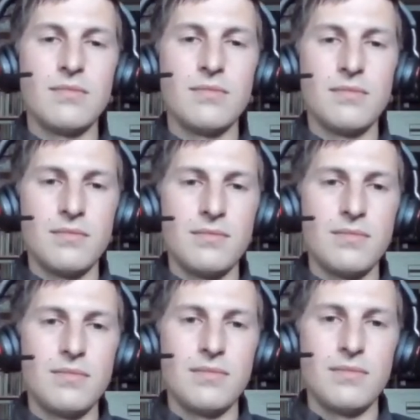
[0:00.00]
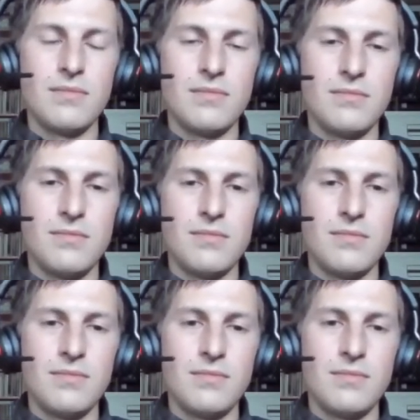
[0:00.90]

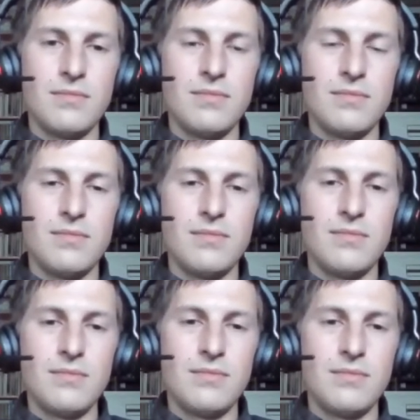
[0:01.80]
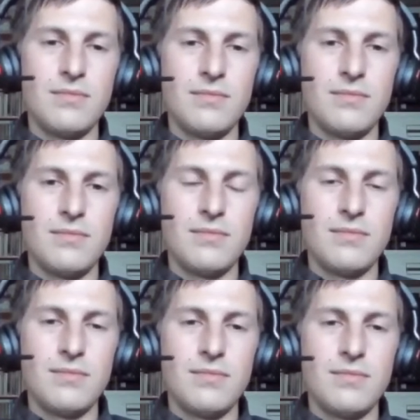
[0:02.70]

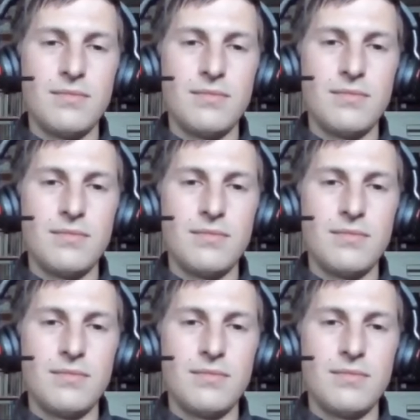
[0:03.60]
(silent)